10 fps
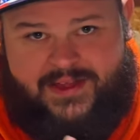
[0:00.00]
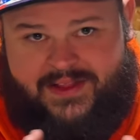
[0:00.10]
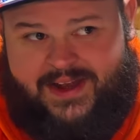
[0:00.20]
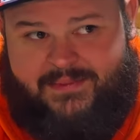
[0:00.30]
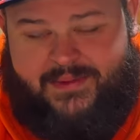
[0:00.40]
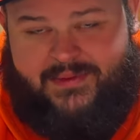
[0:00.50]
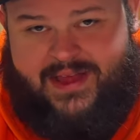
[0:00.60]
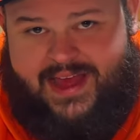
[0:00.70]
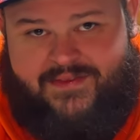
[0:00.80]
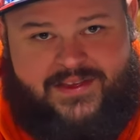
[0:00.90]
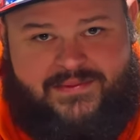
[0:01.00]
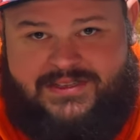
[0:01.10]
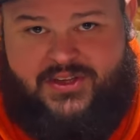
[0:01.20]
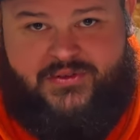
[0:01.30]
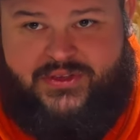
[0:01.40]
A lot of people have them,
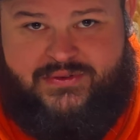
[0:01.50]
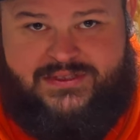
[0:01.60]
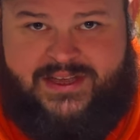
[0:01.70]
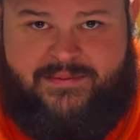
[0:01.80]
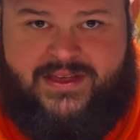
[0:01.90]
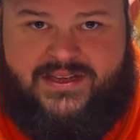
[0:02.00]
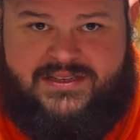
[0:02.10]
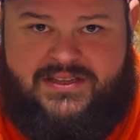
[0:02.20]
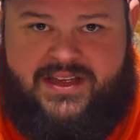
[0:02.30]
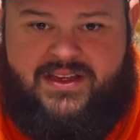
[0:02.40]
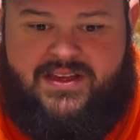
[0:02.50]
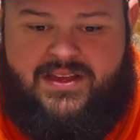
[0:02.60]
but don't use them because they